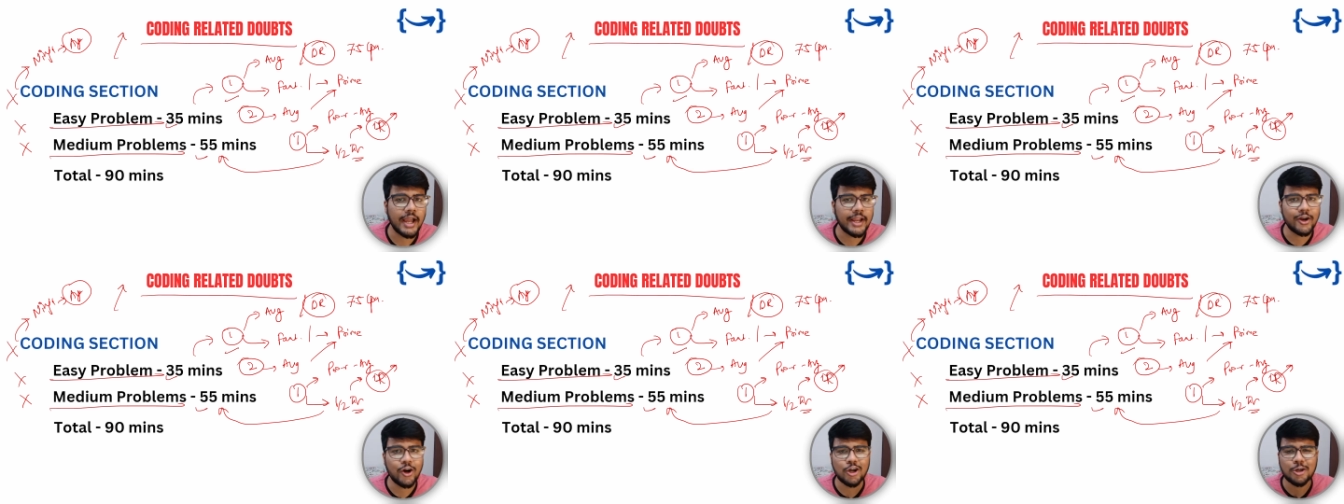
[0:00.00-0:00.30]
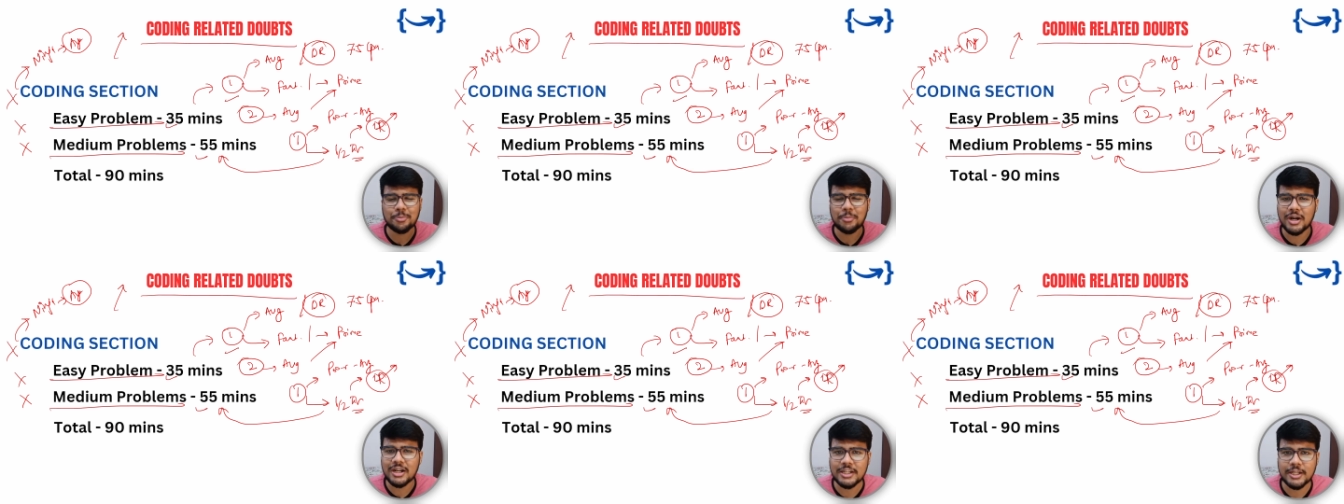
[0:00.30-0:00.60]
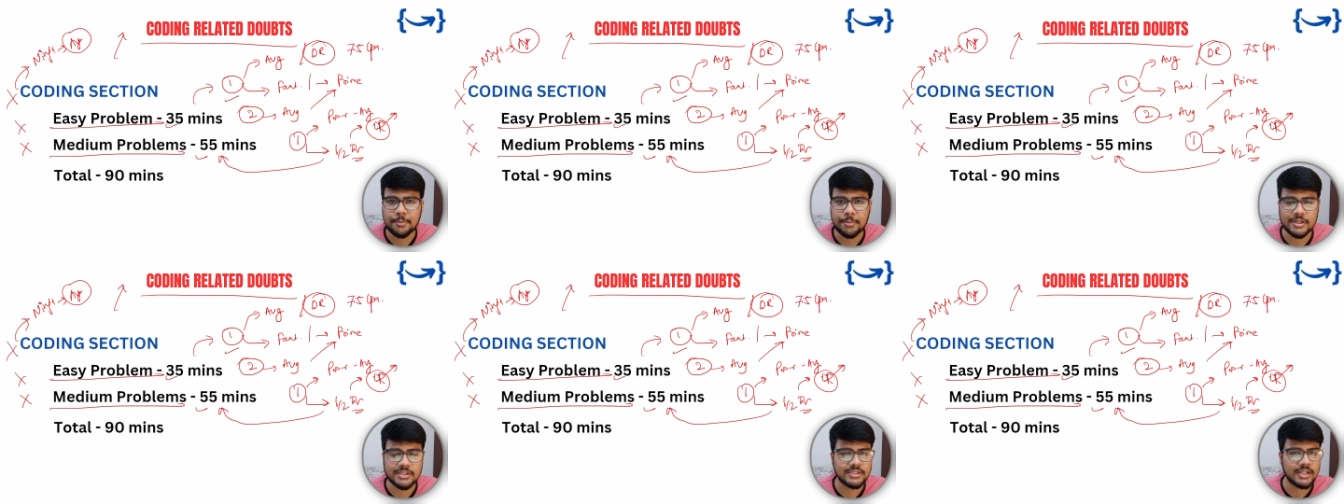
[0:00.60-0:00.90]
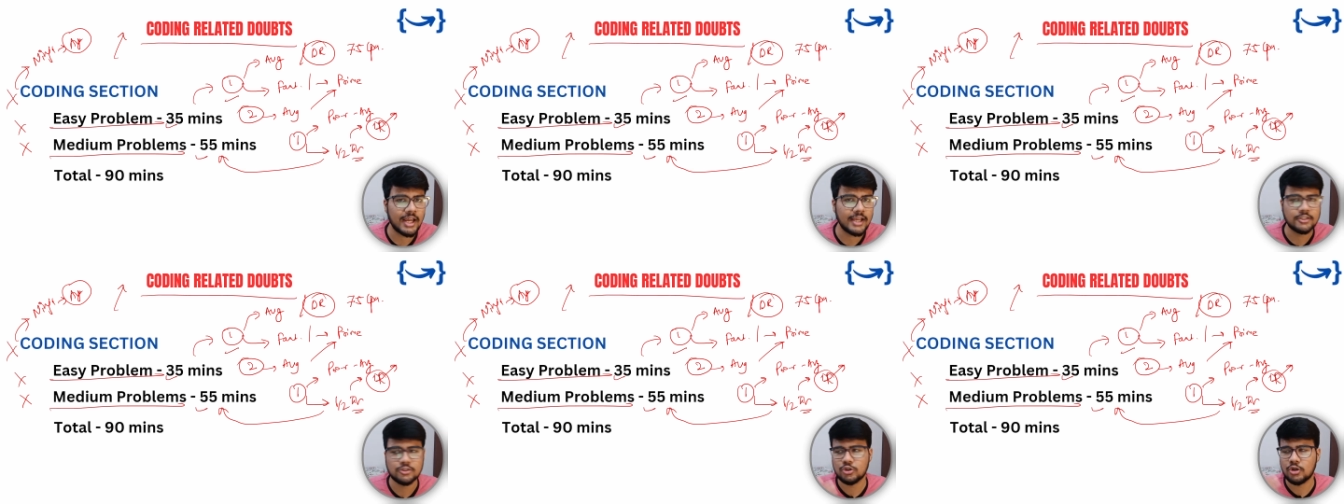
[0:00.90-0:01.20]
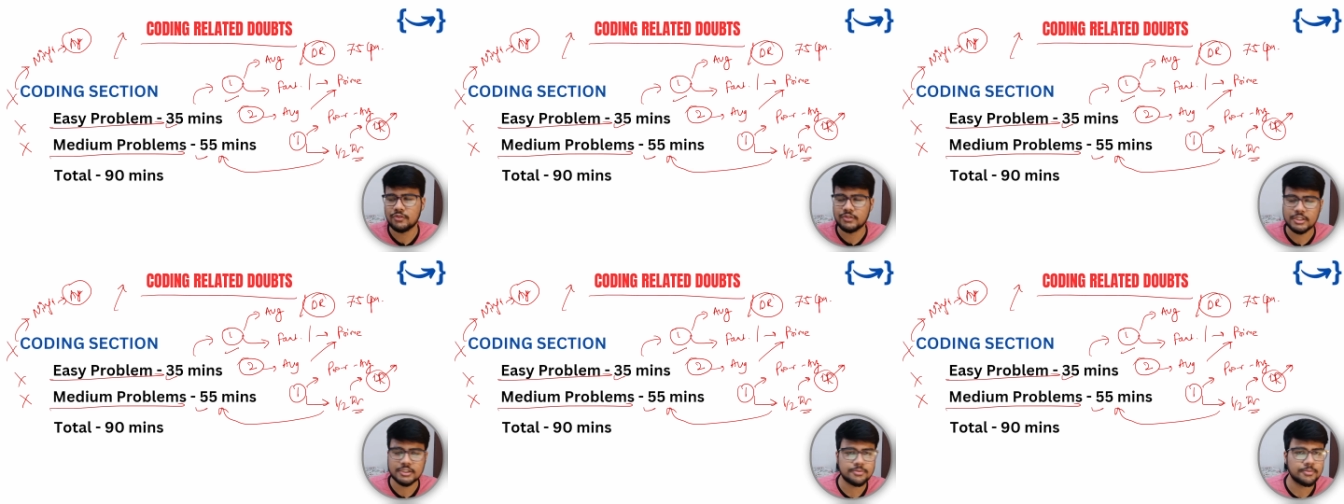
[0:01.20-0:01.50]
I got multiples. I
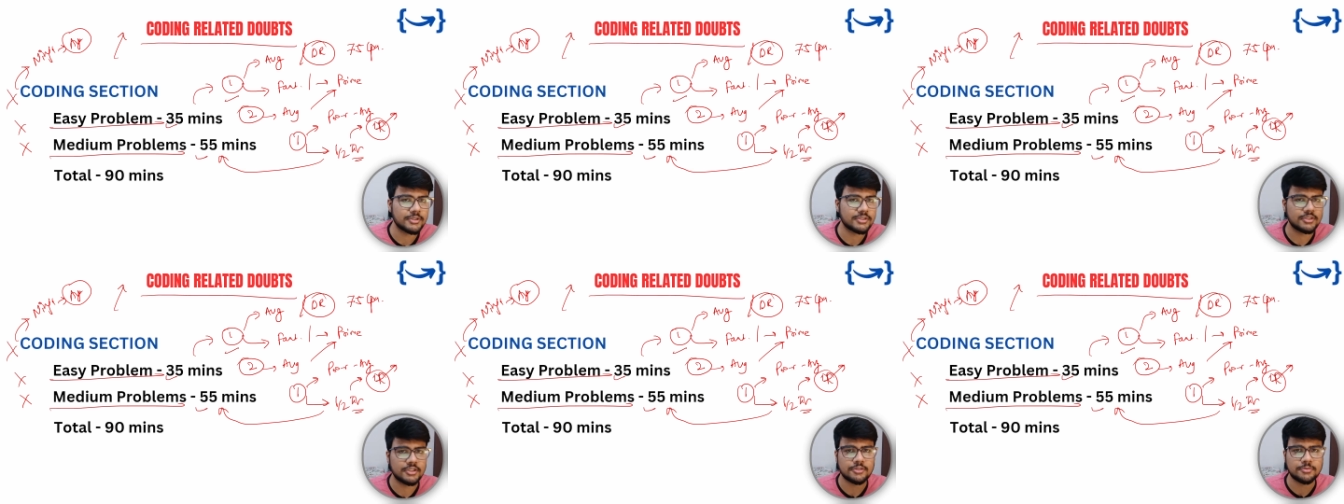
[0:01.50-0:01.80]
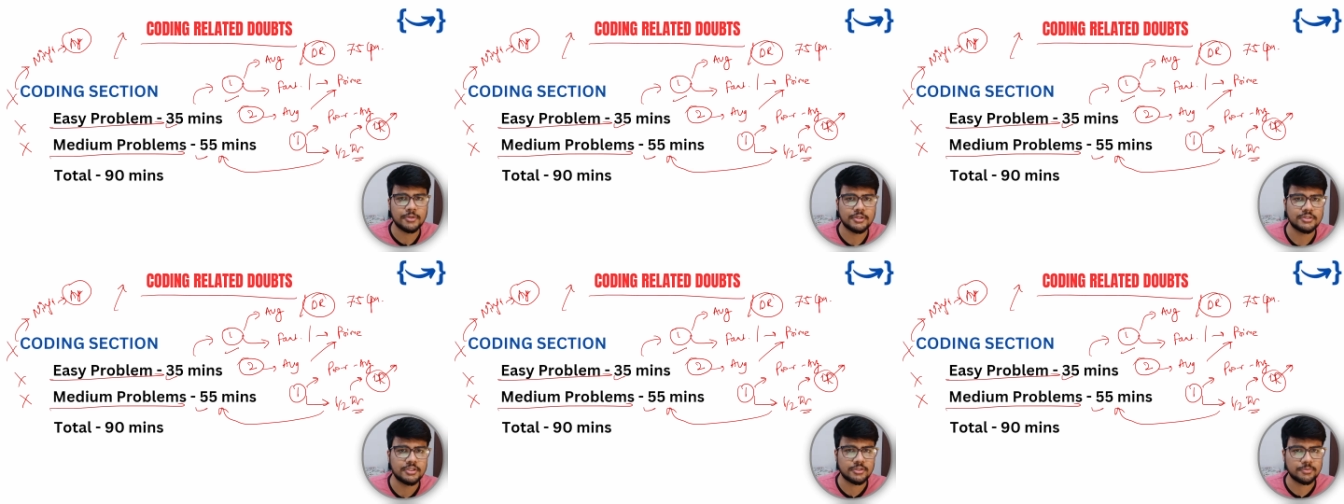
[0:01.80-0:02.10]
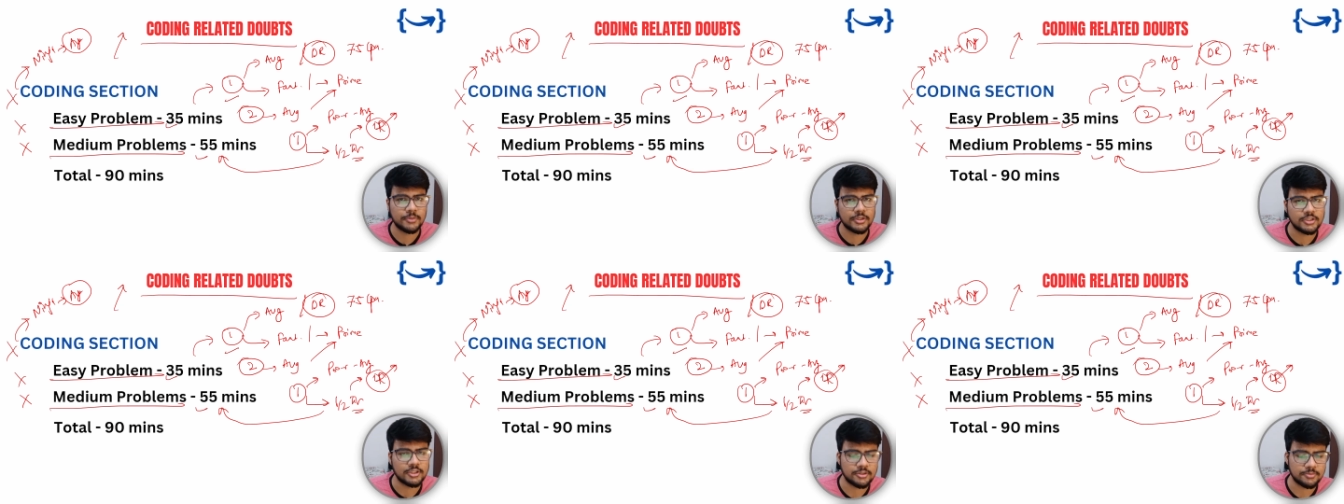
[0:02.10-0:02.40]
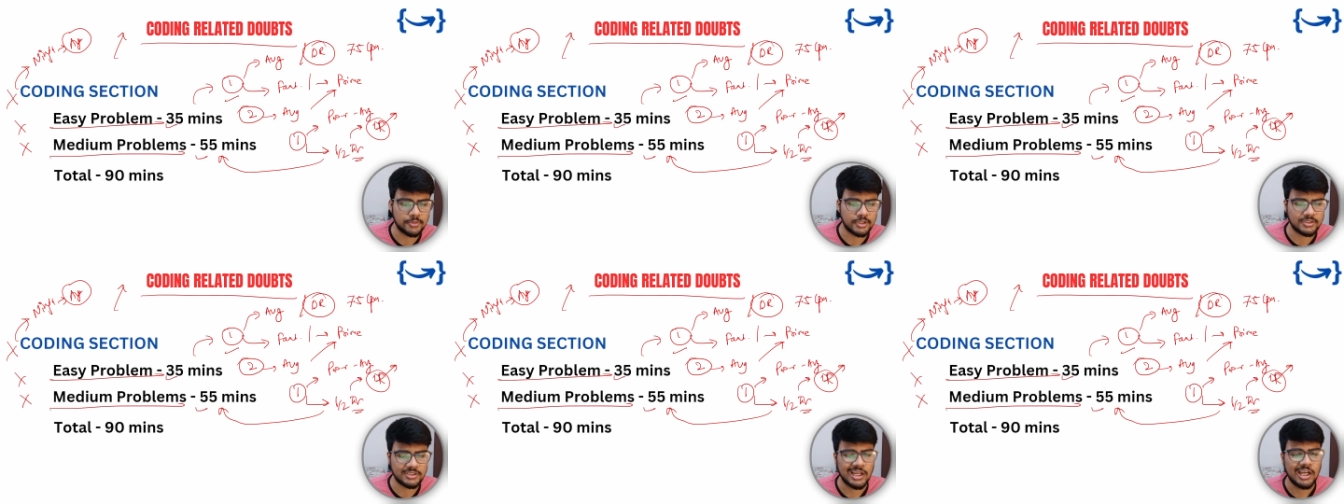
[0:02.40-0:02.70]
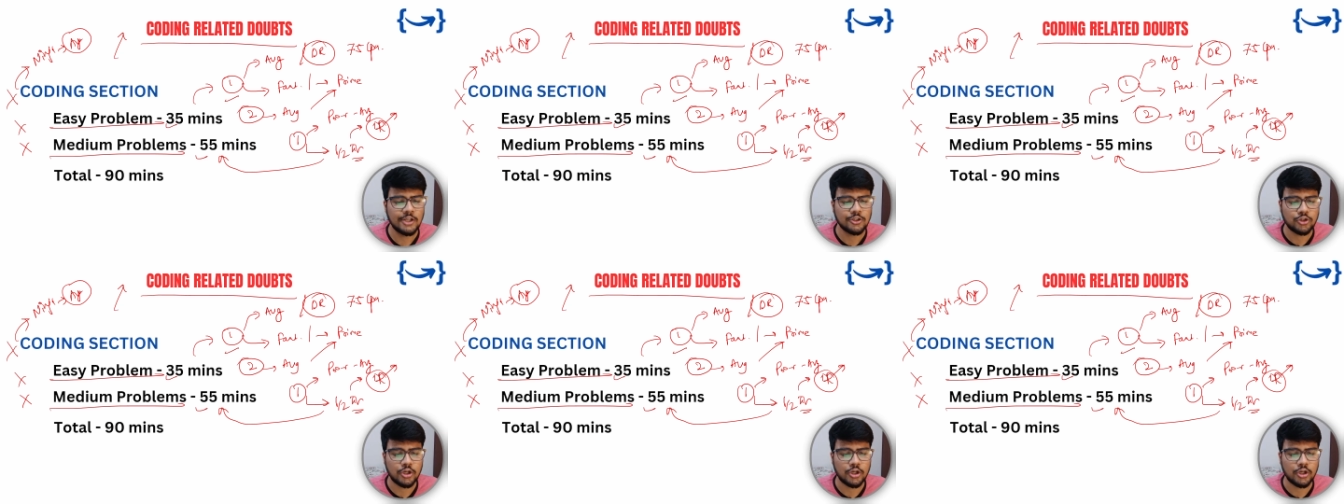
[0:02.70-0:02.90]
solved this much, this much, this much, this much.